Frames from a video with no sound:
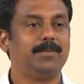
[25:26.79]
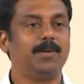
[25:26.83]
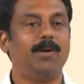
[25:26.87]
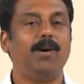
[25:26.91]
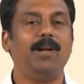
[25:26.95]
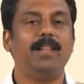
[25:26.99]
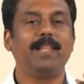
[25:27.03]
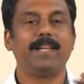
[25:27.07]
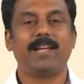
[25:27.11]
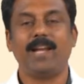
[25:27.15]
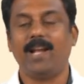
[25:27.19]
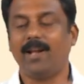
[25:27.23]
So,
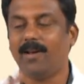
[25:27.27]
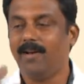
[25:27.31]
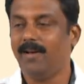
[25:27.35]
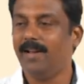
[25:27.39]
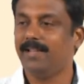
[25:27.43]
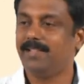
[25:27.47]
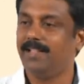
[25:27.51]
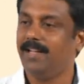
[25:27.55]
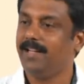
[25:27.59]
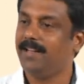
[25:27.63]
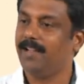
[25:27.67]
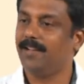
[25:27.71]
all the
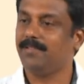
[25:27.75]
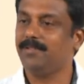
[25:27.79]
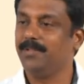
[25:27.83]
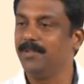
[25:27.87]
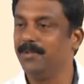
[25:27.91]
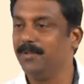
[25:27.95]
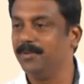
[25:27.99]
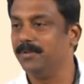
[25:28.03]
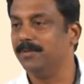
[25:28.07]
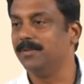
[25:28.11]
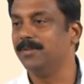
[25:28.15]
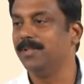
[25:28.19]
calculation it has to
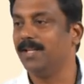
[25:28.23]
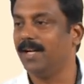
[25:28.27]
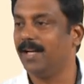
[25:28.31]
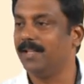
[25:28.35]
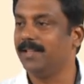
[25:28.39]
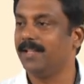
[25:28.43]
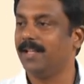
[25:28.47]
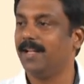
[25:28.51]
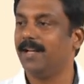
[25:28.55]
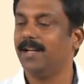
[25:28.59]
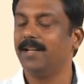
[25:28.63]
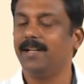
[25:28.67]
do
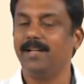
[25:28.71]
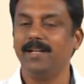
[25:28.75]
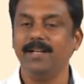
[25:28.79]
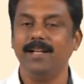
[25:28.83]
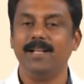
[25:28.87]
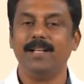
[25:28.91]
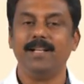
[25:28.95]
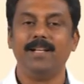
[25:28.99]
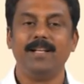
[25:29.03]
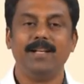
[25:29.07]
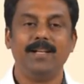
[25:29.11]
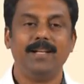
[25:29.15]
and then
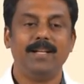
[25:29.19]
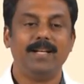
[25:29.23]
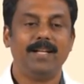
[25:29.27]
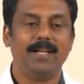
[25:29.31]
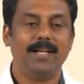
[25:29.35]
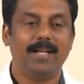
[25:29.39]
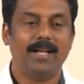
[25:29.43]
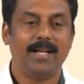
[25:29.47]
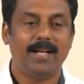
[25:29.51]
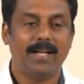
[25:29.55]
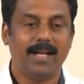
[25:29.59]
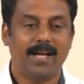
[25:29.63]

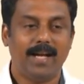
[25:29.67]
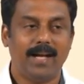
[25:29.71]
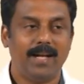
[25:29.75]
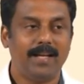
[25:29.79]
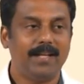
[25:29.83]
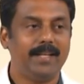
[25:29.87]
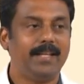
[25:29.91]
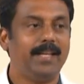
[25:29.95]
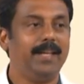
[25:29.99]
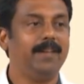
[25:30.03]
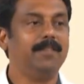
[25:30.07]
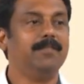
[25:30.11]

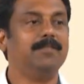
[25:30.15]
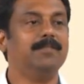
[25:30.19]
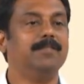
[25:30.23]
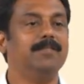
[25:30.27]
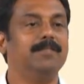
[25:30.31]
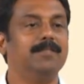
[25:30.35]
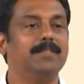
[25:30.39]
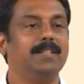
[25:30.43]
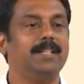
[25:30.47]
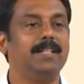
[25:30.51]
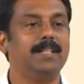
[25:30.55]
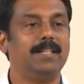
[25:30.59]

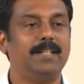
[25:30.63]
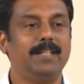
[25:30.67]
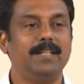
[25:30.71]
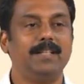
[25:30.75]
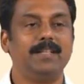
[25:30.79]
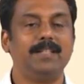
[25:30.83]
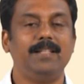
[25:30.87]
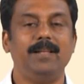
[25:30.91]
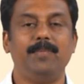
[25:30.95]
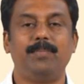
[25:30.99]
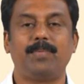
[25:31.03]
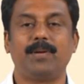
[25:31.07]
give
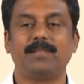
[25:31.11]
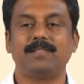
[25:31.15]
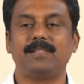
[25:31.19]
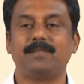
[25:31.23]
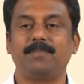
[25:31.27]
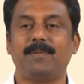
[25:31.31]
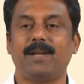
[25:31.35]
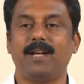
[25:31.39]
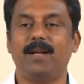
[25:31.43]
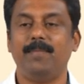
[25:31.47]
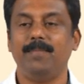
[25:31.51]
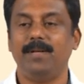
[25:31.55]
the
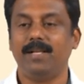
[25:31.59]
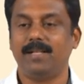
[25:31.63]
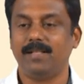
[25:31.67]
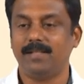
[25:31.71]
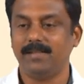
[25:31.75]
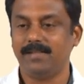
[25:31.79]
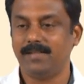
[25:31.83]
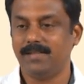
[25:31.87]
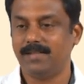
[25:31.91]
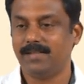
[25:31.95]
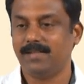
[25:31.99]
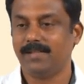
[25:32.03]
process
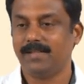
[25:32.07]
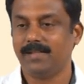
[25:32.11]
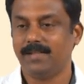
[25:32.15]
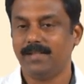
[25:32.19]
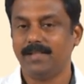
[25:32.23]
parameters